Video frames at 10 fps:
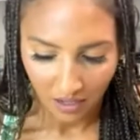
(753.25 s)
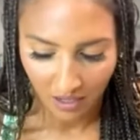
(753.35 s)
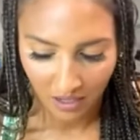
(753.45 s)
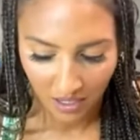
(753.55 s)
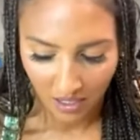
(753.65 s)

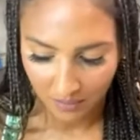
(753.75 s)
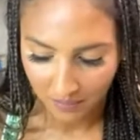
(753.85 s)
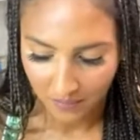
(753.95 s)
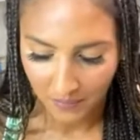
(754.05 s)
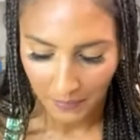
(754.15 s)

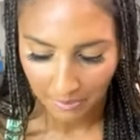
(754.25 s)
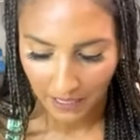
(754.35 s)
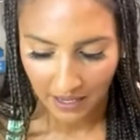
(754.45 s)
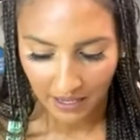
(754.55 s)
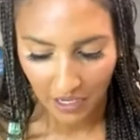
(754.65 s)

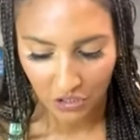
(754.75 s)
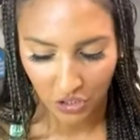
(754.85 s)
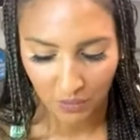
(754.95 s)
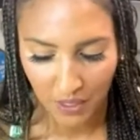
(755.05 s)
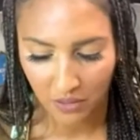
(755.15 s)
And
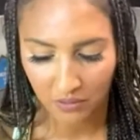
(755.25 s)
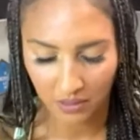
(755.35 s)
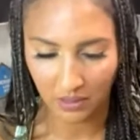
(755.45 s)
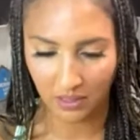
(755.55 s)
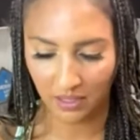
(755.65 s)
adobo.
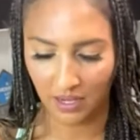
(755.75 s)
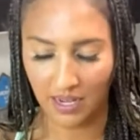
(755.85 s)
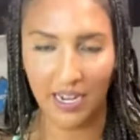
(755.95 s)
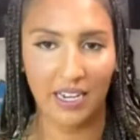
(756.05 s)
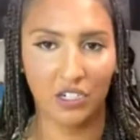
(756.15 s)

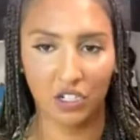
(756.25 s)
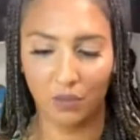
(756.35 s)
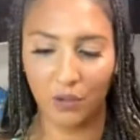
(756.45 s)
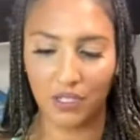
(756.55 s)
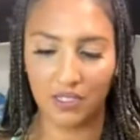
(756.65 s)
I add
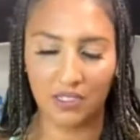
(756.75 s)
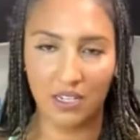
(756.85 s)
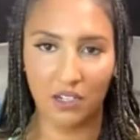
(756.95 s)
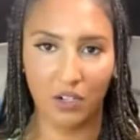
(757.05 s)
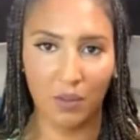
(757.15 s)
adobo. This is
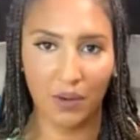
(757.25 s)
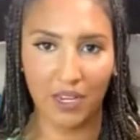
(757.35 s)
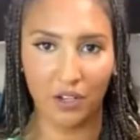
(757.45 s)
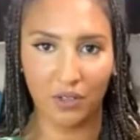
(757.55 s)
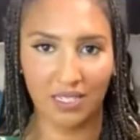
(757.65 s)
the adobo I
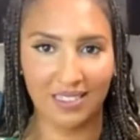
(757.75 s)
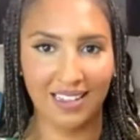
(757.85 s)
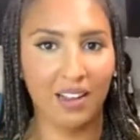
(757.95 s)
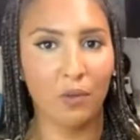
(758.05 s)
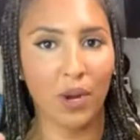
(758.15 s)
use. It's
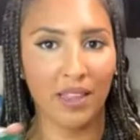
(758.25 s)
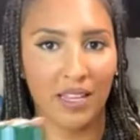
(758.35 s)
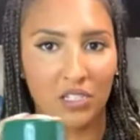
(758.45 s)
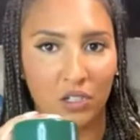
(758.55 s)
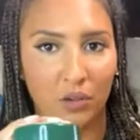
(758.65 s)
way
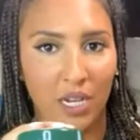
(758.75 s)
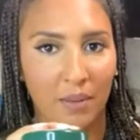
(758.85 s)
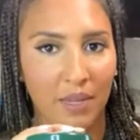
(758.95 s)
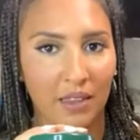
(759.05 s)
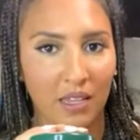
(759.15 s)
less
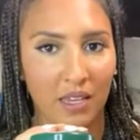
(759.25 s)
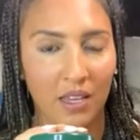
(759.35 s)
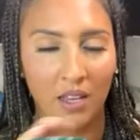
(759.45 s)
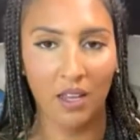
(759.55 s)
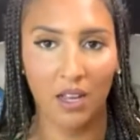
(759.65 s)
sodium than the
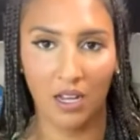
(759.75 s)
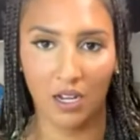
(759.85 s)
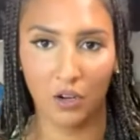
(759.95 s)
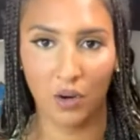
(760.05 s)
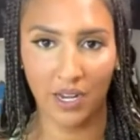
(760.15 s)

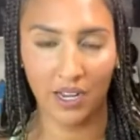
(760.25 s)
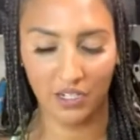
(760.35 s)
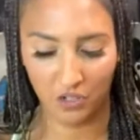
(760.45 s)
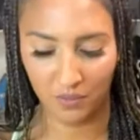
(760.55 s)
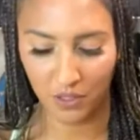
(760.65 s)
Goya
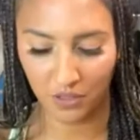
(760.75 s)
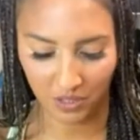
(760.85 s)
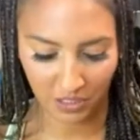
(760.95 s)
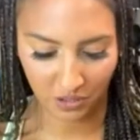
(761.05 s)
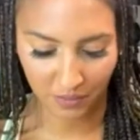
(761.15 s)
adobo,
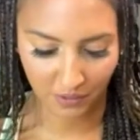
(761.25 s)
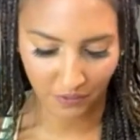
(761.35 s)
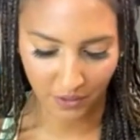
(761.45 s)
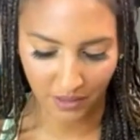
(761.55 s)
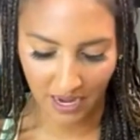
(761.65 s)
so I
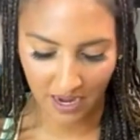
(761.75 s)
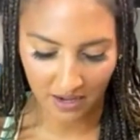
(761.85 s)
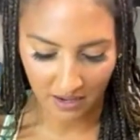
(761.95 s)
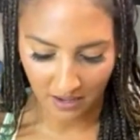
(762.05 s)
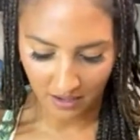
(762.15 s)
prefer that.
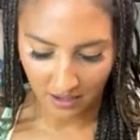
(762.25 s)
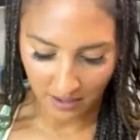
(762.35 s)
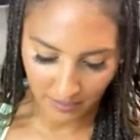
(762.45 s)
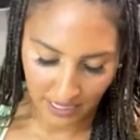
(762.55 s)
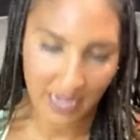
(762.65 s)

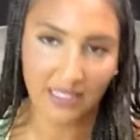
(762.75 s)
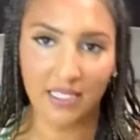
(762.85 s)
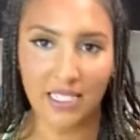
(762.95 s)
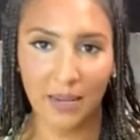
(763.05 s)
But it has the same.